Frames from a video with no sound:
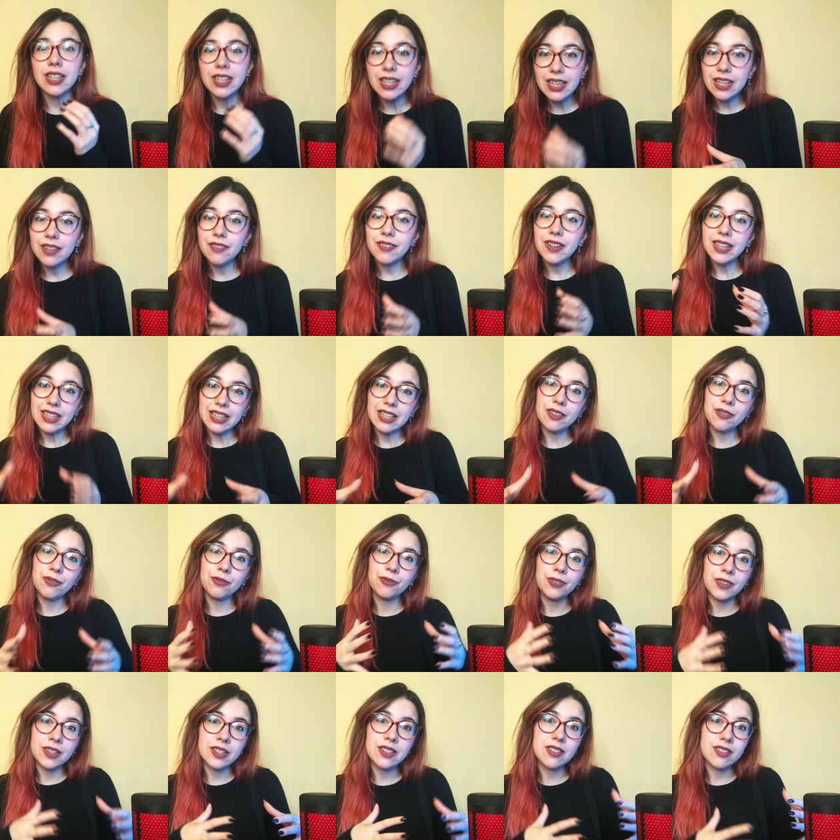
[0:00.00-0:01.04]
even
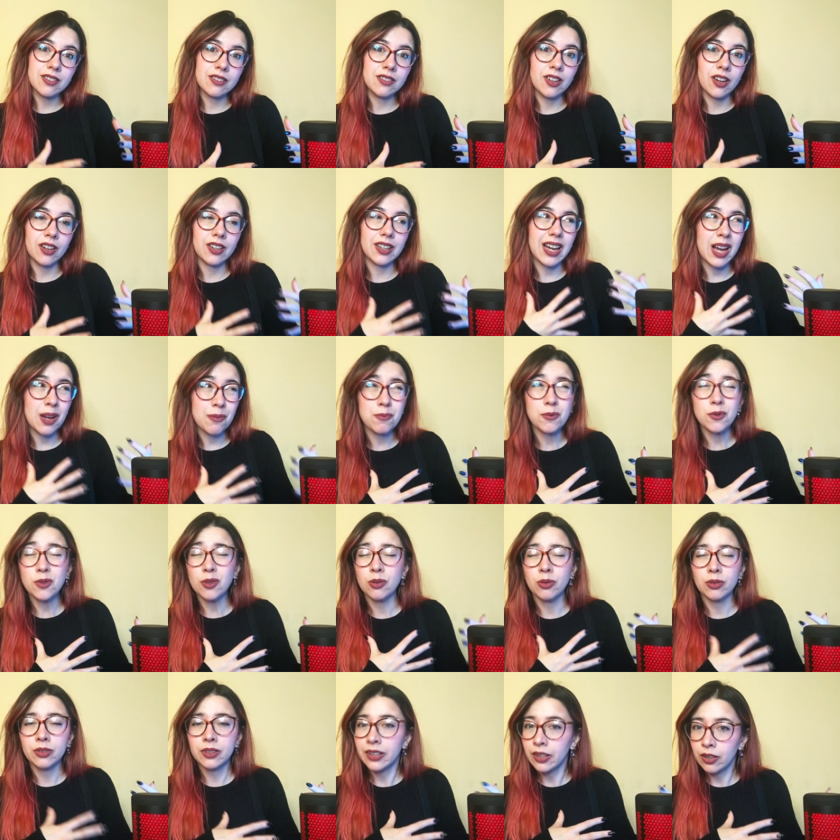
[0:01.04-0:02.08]
if it's not
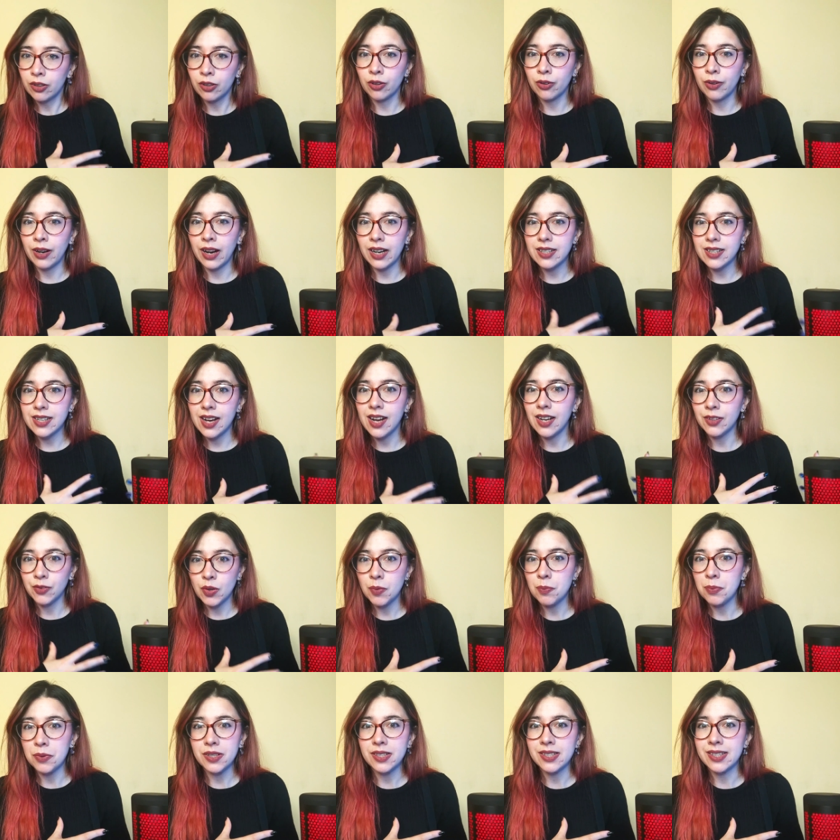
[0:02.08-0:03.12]
absolutely correct
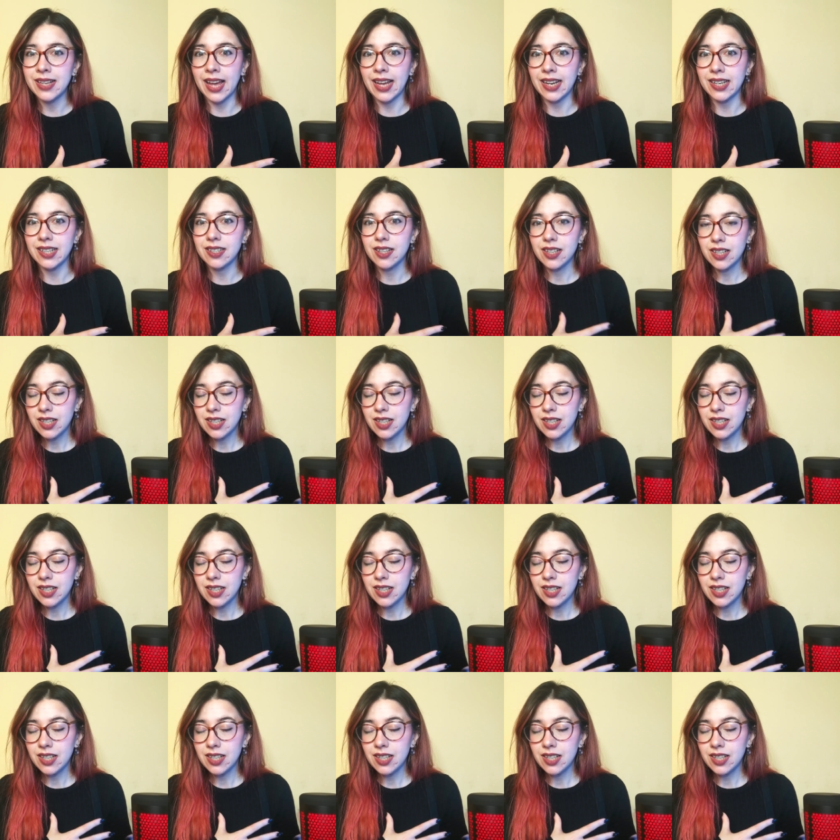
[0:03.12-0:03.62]
100%.